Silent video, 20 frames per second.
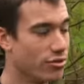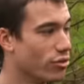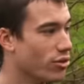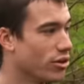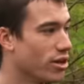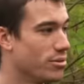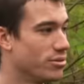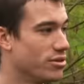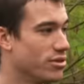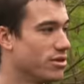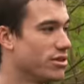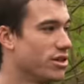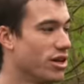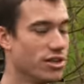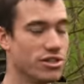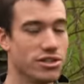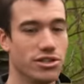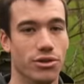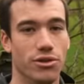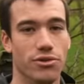a rod up to
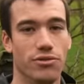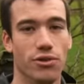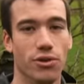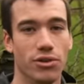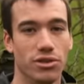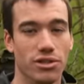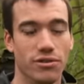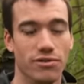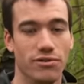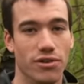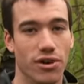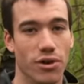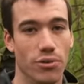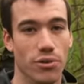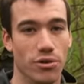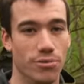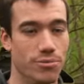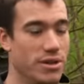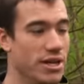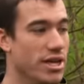13 or 14 foot
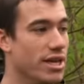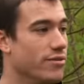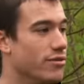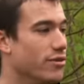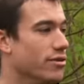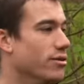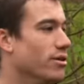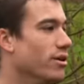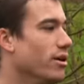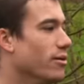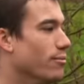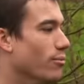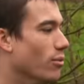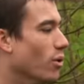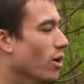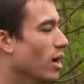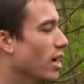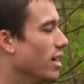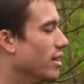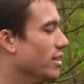would be even
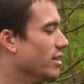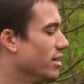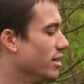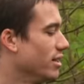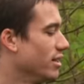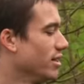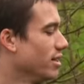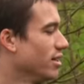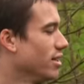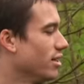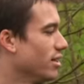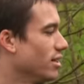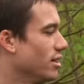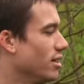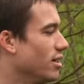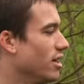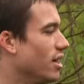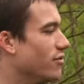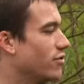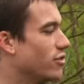more handy.
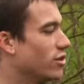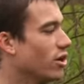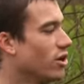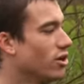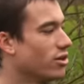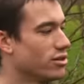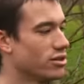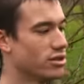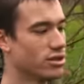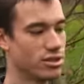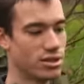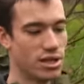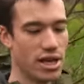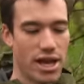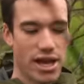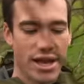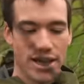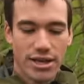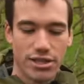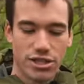I've got
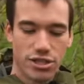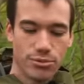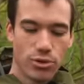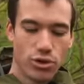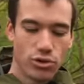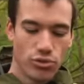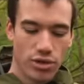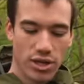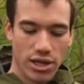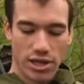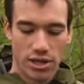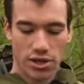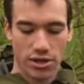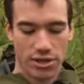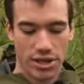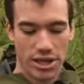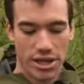a small reel on